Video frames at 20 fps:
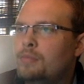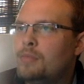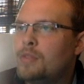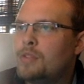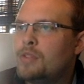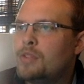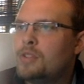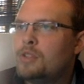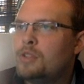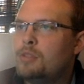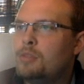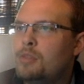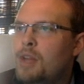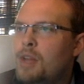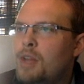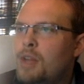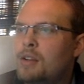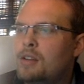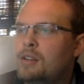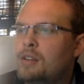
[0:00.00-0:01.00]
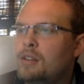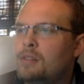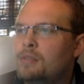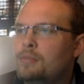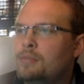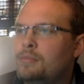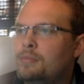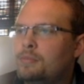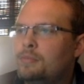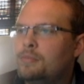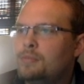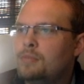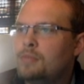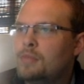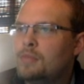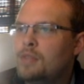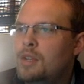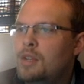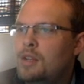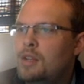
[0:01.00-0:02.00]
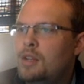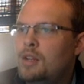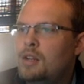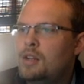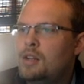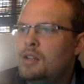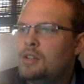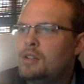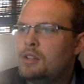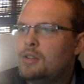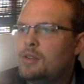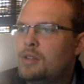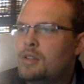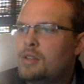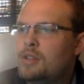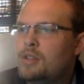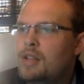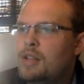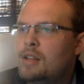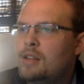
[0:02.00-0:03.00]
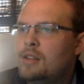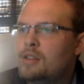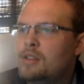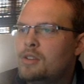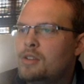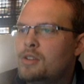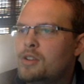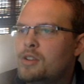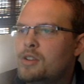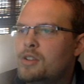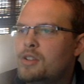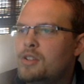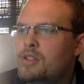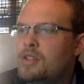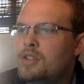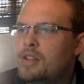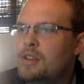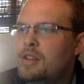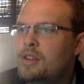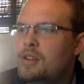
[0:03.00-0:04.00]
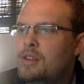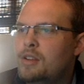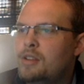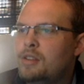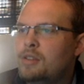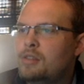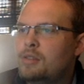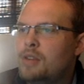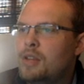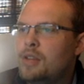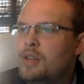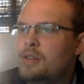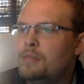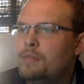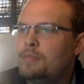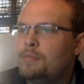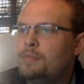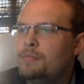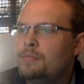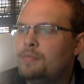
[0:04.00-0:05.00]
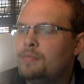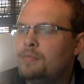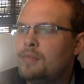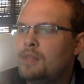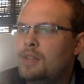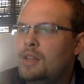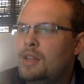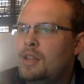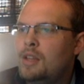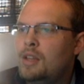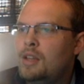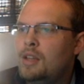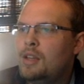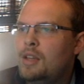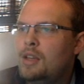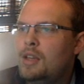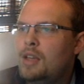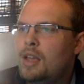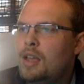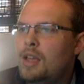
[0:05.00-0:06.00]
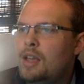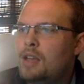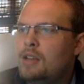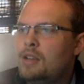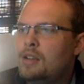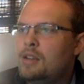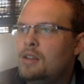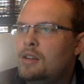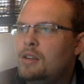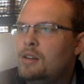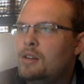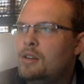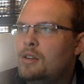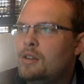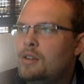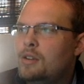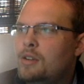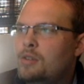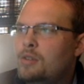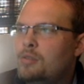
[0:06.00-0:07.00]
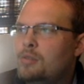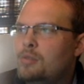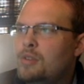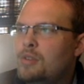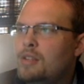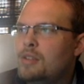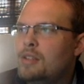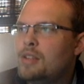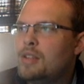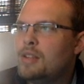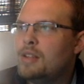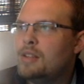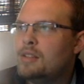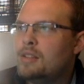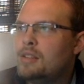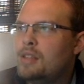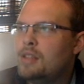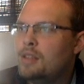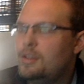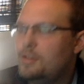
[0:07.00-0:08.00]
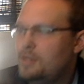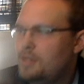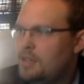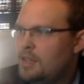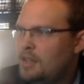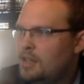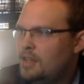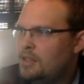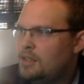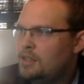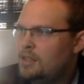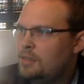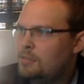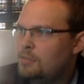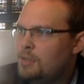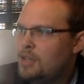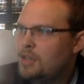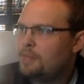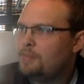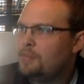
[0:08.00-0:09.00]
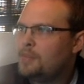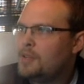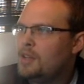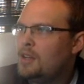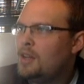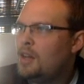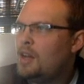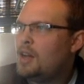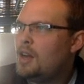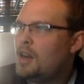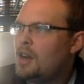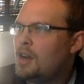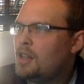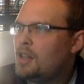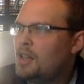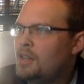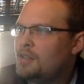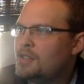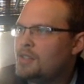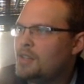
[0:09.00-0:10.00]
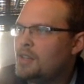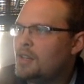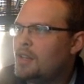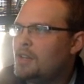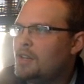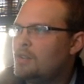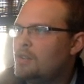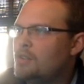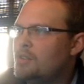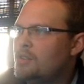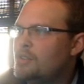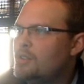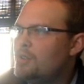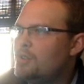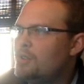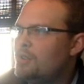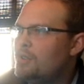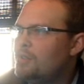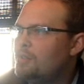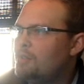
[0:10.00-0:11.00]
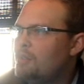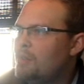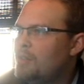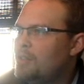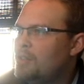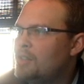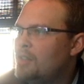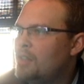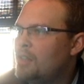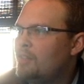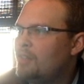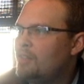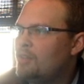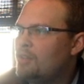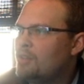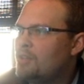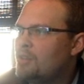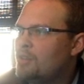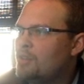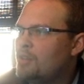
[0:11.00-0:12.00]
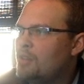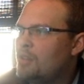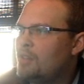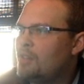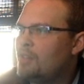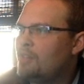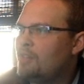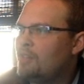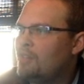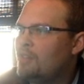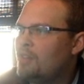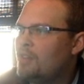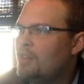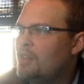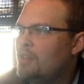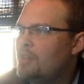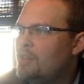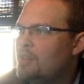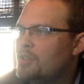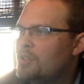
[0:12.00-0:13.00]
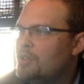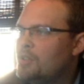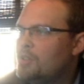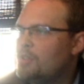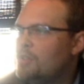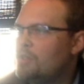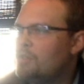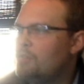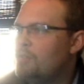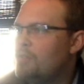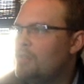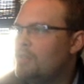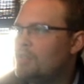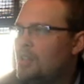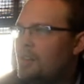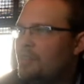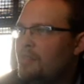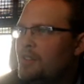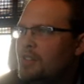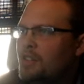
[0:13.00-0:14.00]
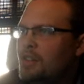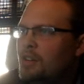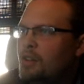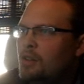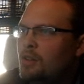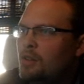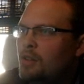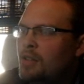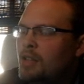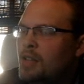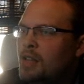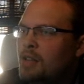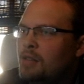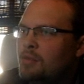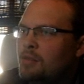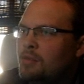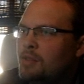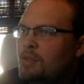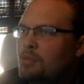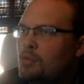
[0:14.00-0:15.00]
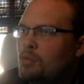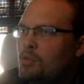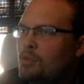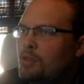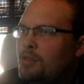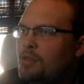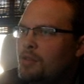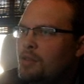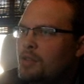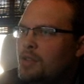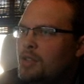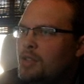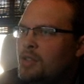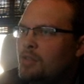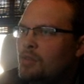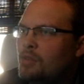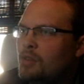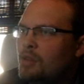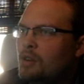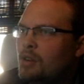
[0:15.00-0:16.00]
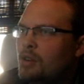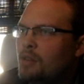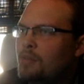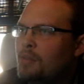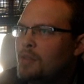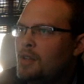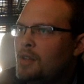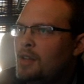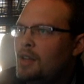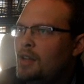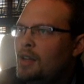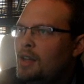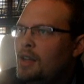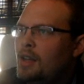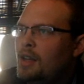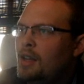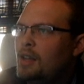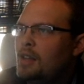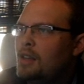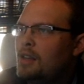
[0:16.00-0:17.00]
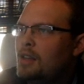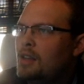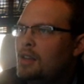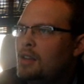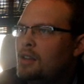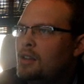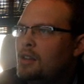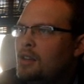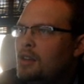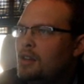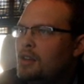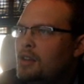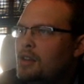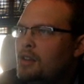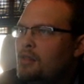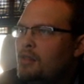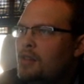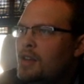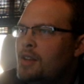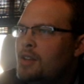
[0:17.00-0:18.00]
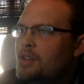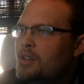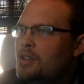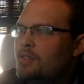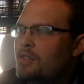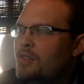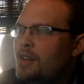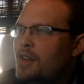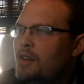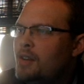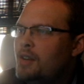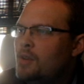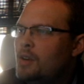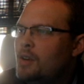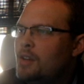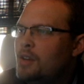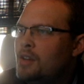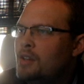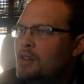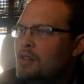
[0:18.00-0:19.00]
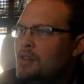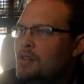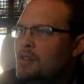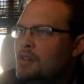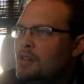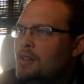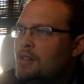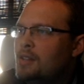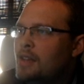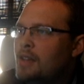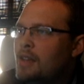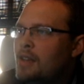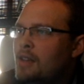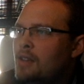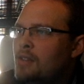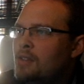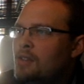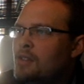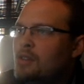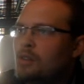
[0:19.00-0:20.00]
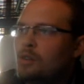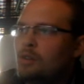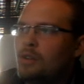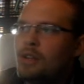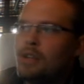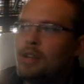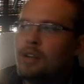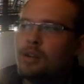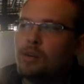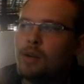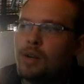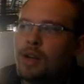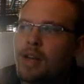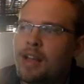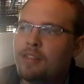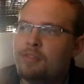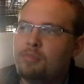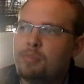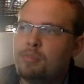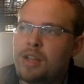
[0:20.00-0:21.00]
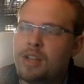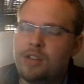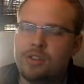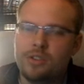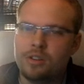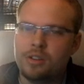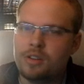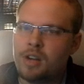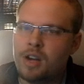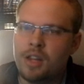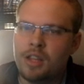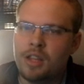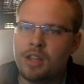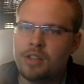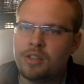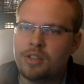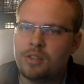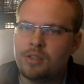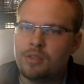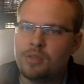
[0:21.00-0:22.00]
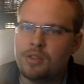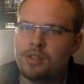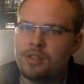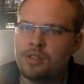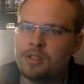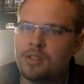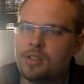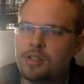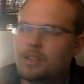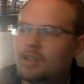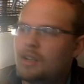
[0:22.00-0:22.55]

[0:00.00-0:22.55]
Let's just go back. So scale construction is down here in the red, and here are your presets that you need to be. Clefs, again, you can choose bass clef or treble clef. We'll just choose bass clef because I know that some more of you need some work. And then your range is fine where it is. Scales, you're only going to want to have major. None of these other ones.